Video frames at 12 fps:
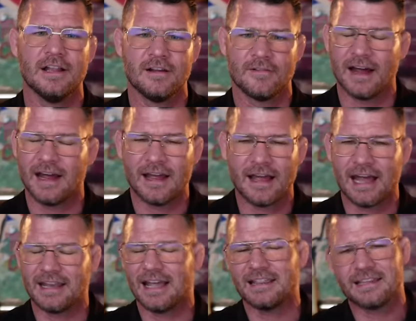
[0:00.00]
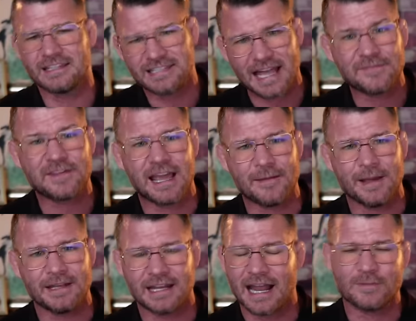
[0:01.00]
Right. And, and the staff came in
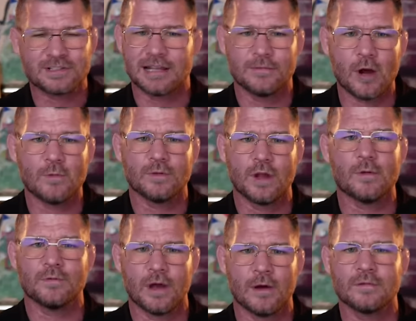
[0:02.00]
and I was saying, no, no, no.